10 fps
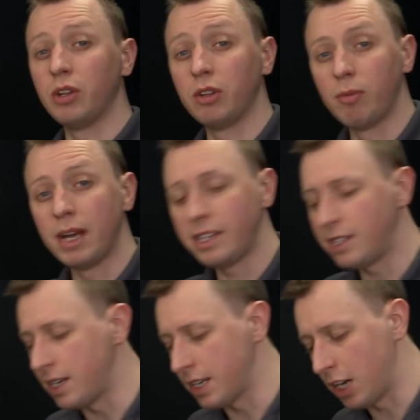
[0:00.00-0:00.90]
and other remaining
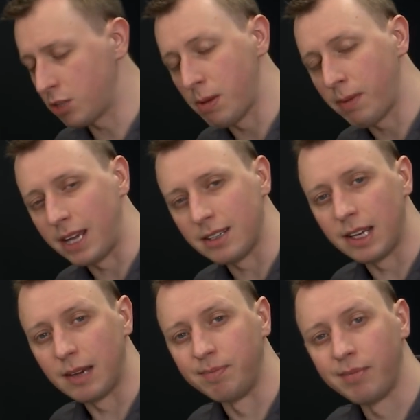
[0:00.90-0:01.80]
details to be painted
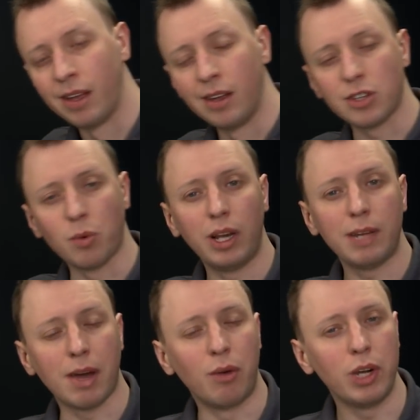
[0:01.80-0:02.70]
in. So
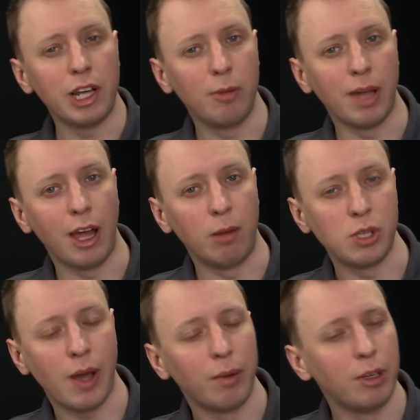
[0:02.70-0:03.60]
William, I really hope that helps
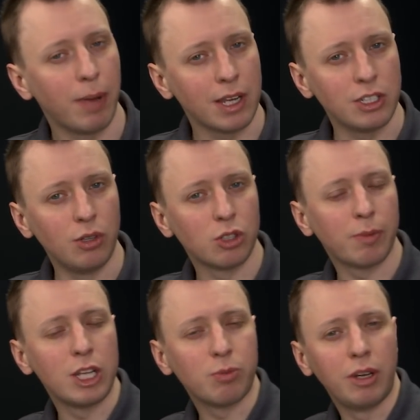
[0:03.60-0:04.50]
you out when you're painting your
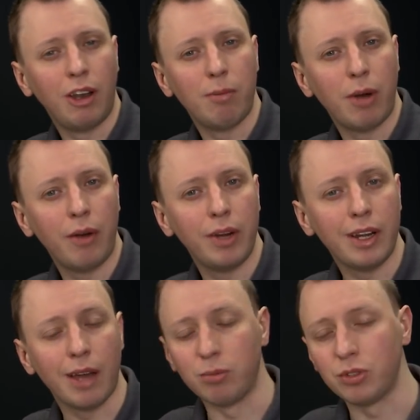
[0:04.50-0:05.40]
Space Marine
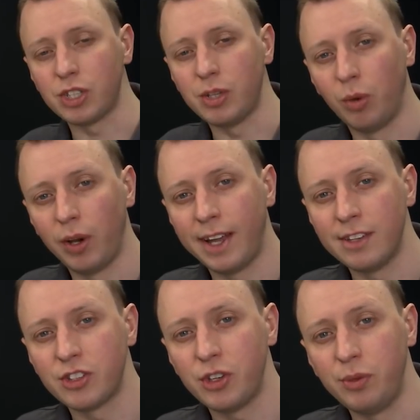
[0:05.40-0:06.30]
Librarian, and we'll see you all
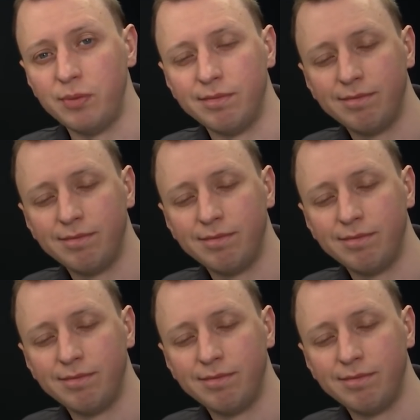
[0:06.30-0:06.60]
again soon.